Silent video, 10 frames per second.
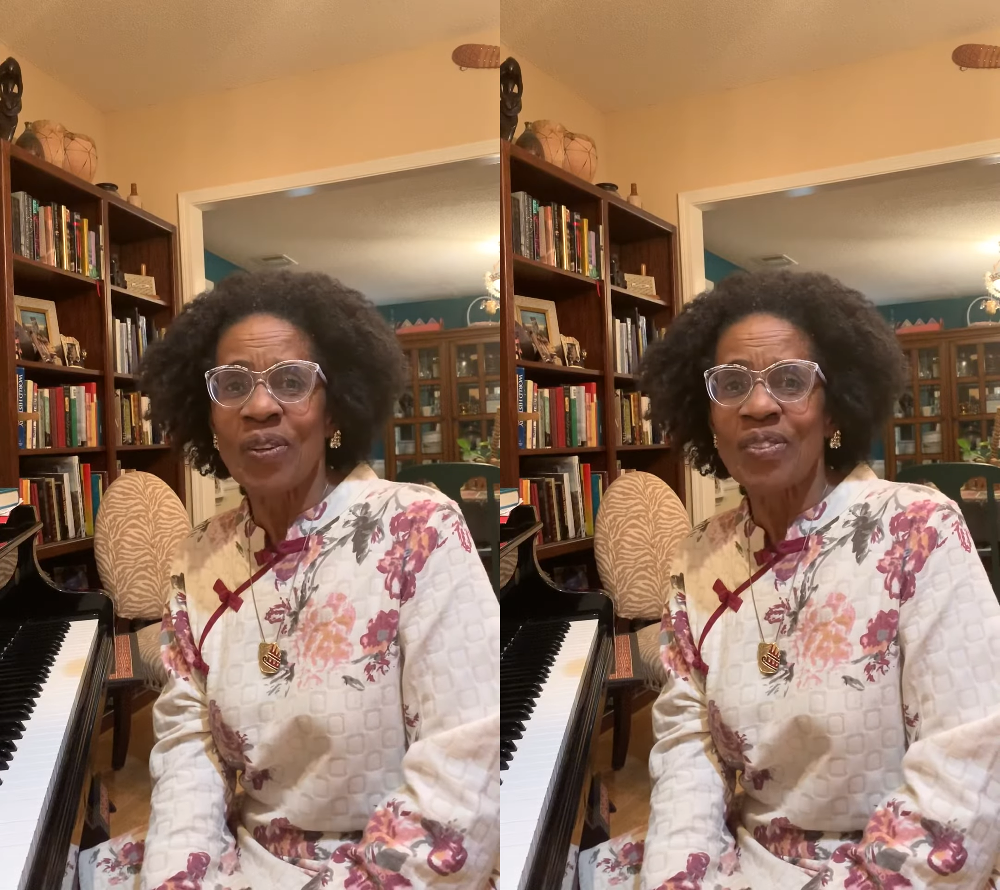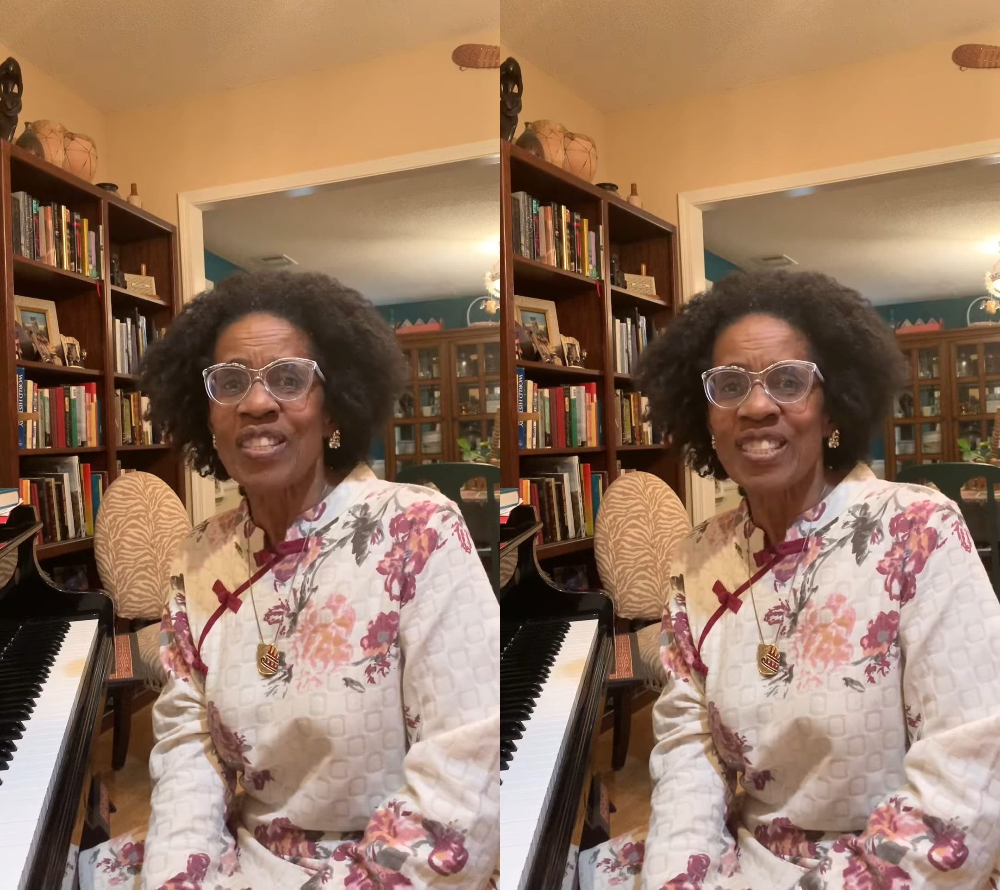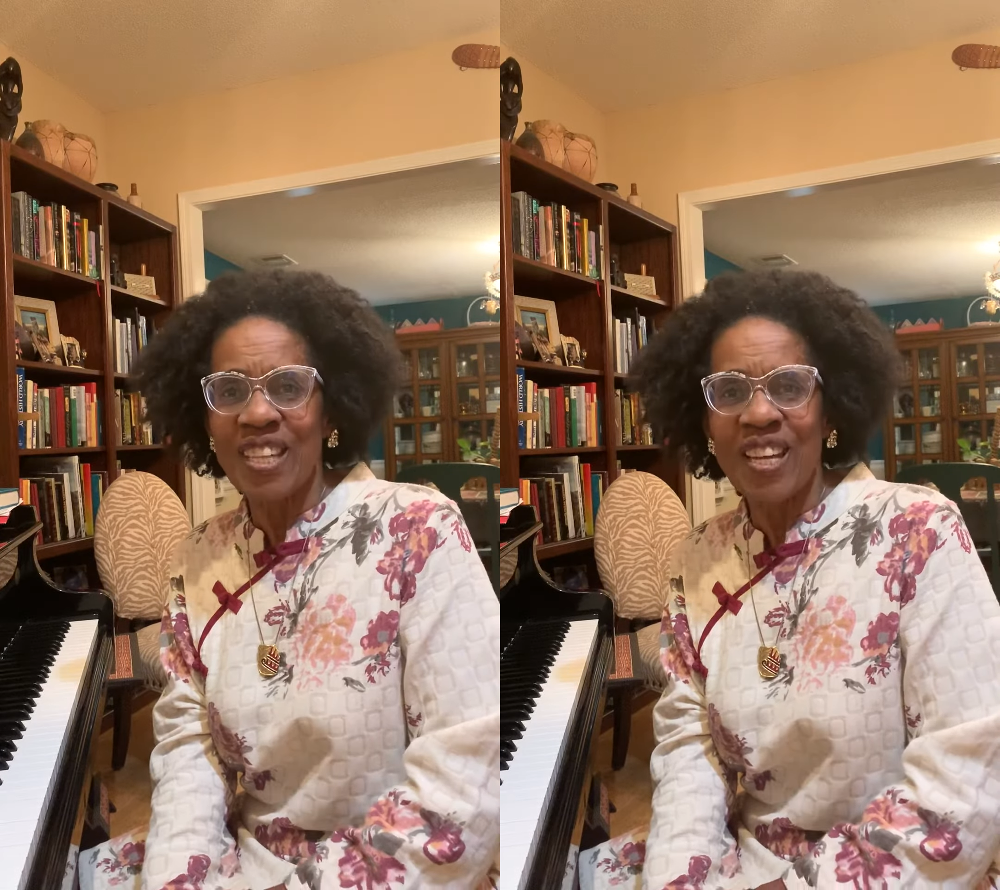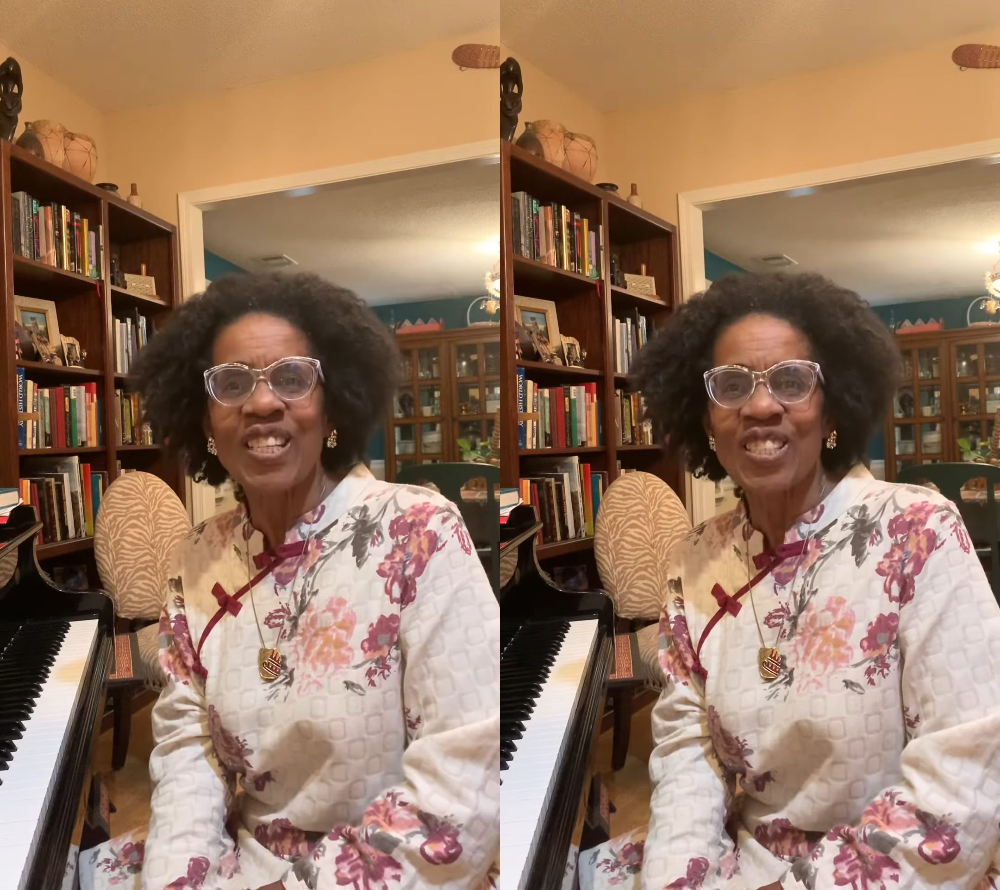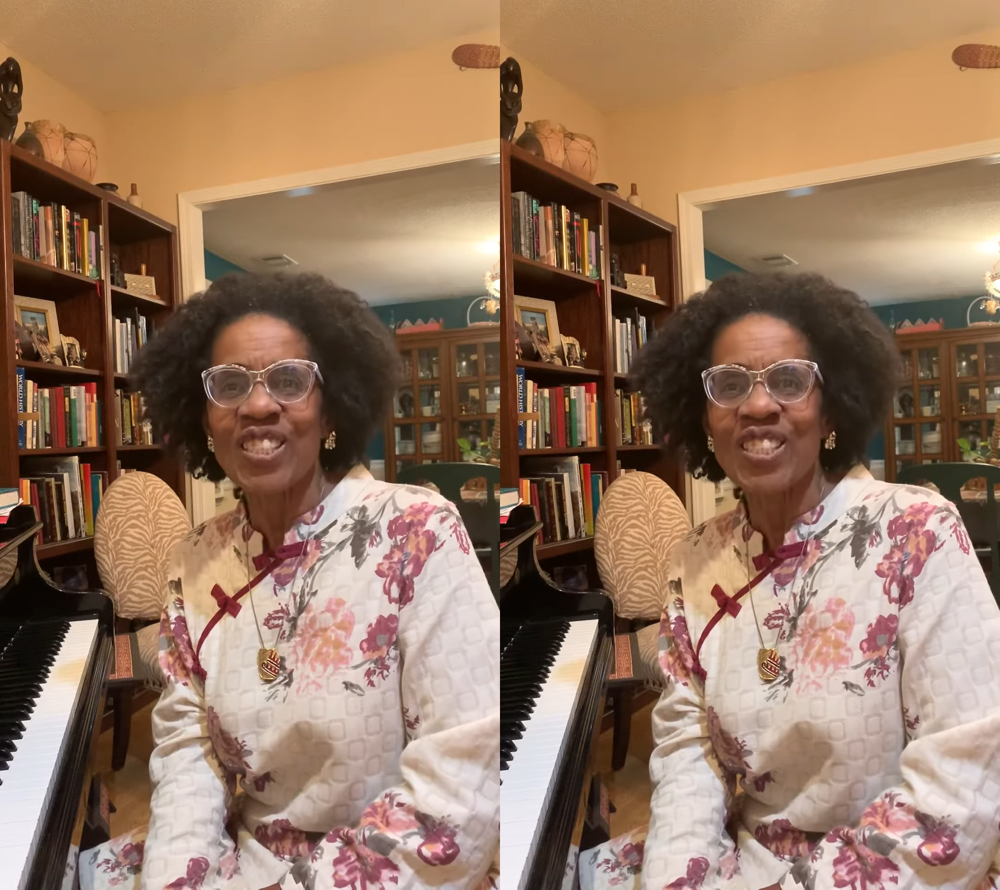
the sun is